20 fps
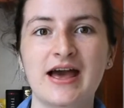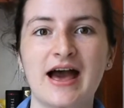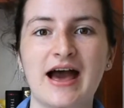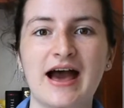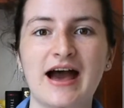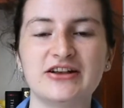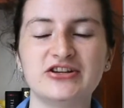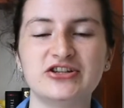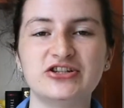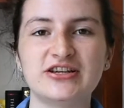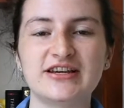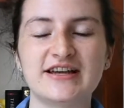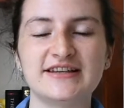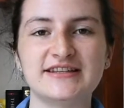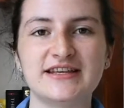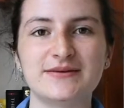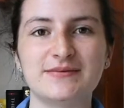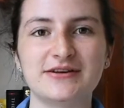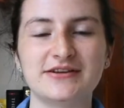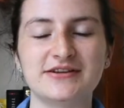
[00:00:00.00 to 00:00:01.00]
and she has
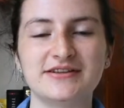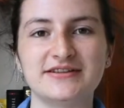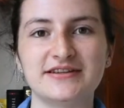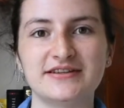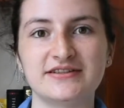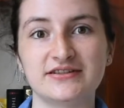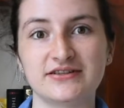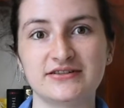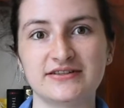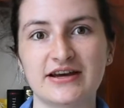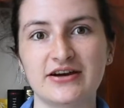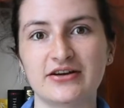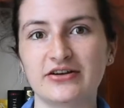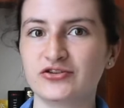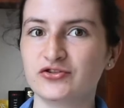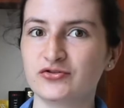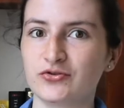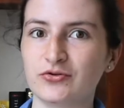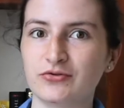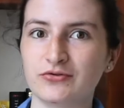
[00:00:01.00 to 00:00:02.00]
the ability to tell
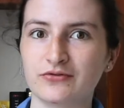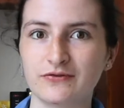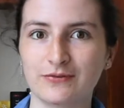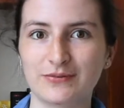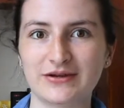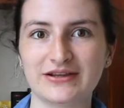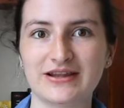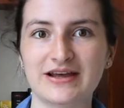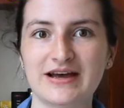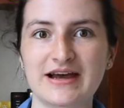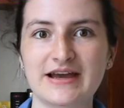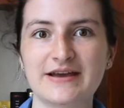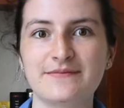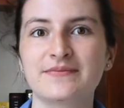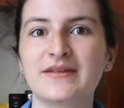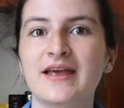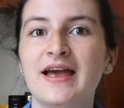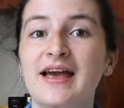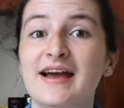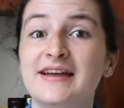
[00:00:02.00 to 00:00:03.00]
a truth from a lie.
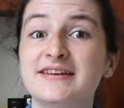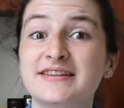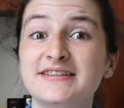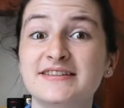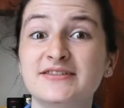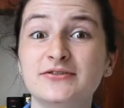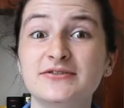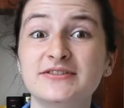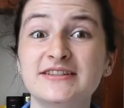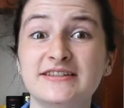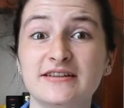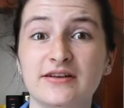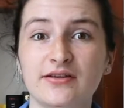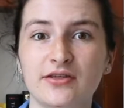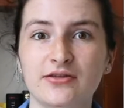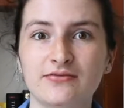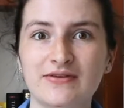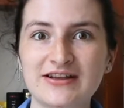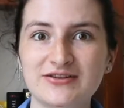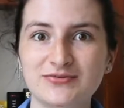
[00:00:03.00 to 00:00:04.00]
And Isolt is a
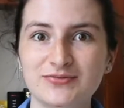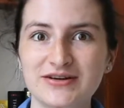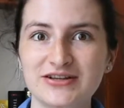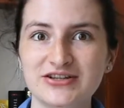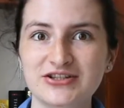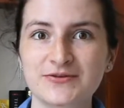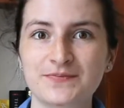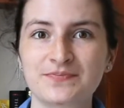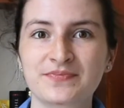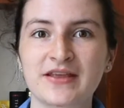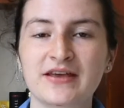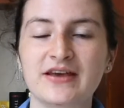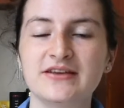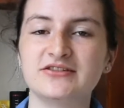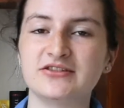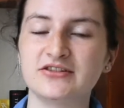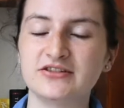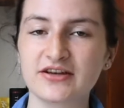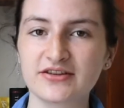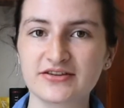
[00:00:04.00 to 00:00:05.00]
thread witch,
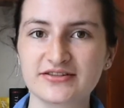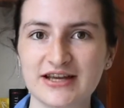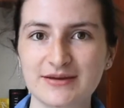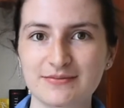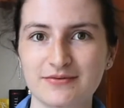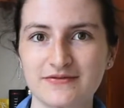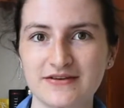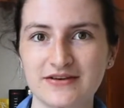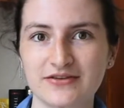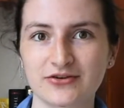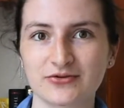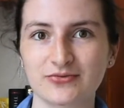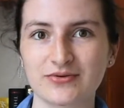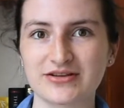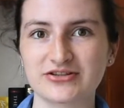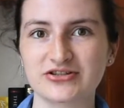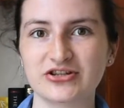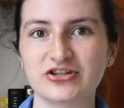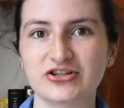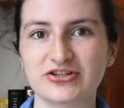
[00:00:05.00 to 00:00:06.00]
which is another type of ether
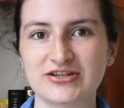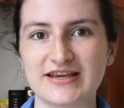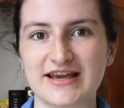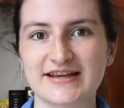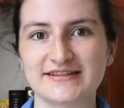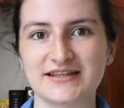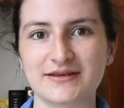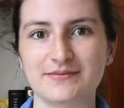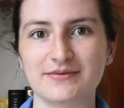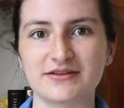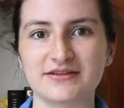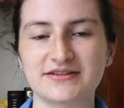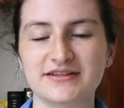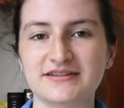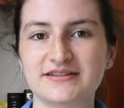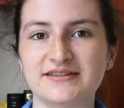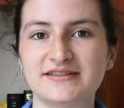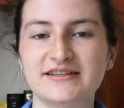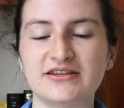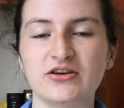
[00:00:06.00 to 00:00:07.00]
witch. She has the ability
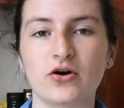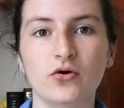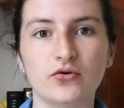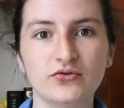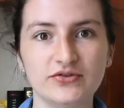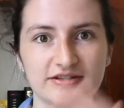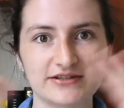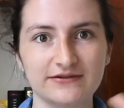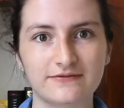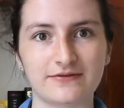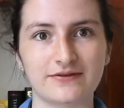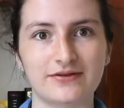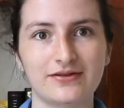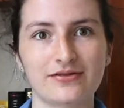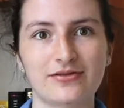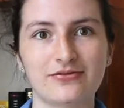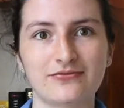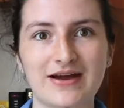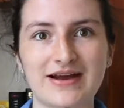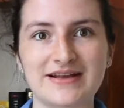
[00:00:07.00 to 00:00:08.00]
to see all the different
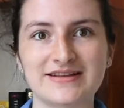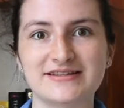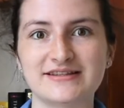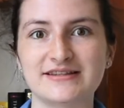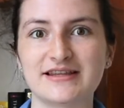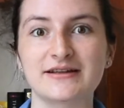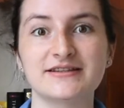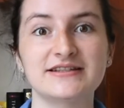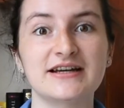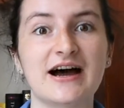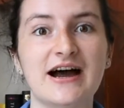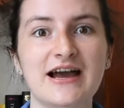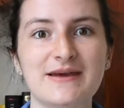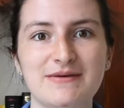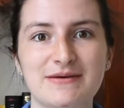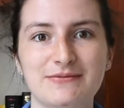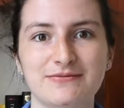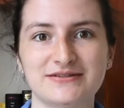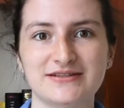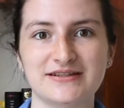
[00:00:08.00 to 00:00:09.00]
threads that tie
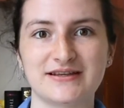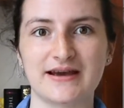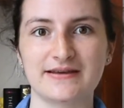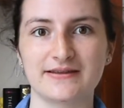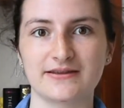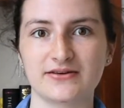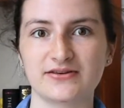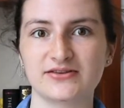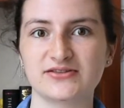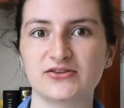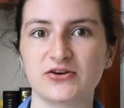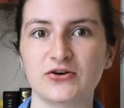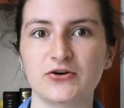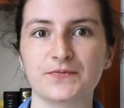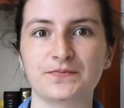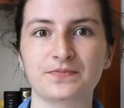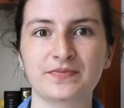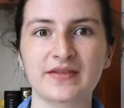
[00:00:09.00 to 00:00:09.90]
people together. So